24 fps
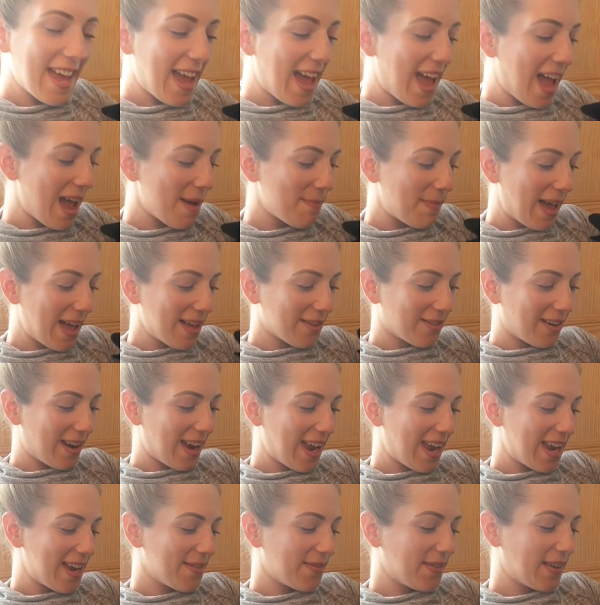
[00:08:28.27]
Hi
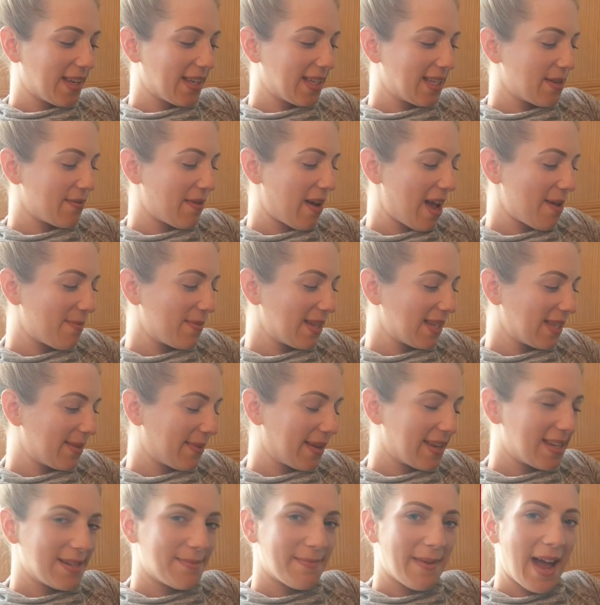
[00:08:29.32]
Belgrave, so I've been
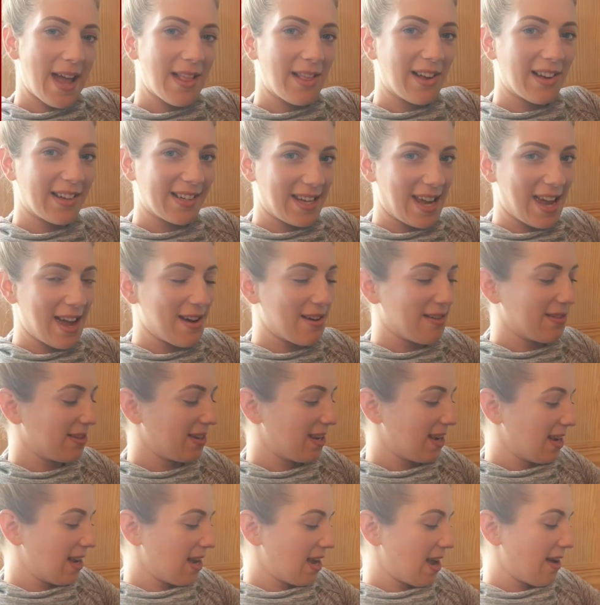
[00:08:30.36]
spending my
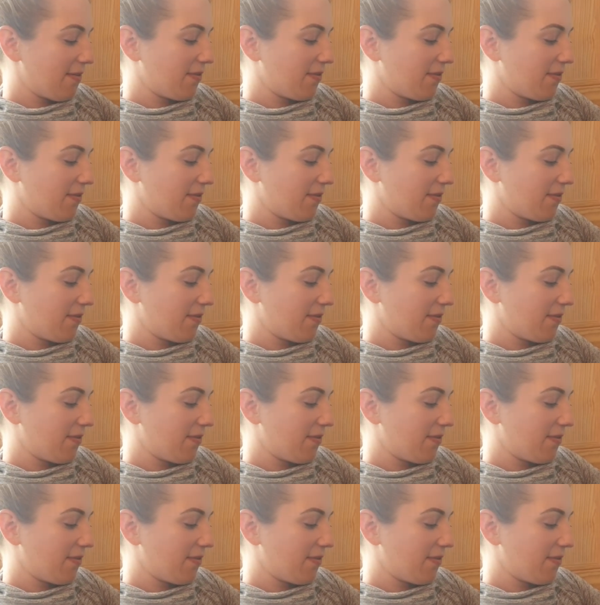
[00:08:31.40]
lockdown